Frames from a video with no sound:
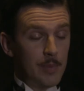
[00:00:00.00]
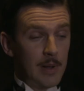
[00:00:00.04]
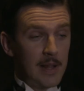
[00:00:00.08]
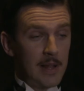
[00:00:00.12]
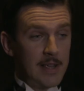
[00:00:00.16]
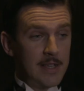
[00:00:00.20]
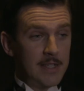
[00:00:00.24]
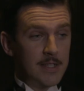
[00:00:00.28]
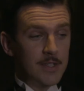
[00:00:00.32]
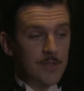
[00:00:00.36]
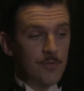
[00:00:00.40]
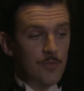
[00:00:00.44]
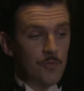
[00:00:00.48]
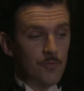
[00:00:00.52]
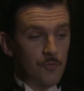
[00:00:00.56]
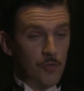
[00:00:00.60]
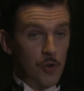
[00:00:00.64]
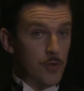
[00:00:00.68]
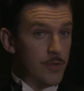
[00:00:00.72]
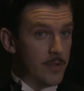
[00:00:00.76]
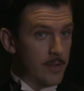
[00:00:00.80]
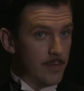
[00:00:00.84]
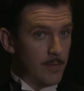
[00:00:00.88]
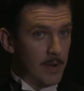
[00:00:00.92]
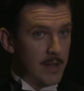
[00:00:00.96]
plays
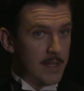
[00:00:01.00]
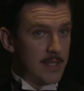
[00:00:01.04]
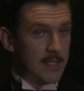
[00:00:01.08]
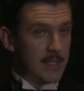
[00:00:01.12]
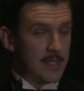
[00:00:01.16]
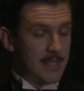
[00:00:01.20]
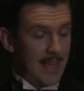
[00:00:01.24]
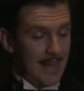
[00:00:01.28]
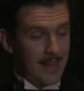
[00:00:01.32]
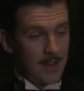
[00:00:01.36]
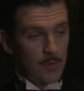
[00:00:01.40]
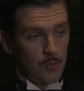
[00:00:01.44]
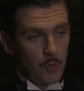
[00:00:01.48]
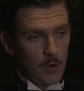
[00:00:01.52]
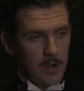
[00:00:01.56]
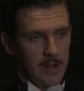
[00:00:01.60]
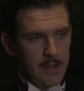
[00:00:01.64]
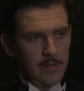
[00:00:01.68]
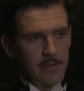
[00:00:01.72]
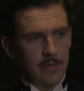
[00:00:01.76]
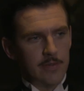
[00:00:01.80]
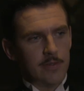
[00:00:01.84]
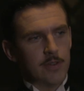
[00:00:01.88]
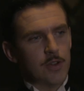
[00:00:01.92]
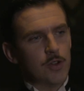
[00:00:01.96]
Ruth, my second
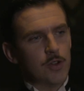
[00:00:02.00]
wife,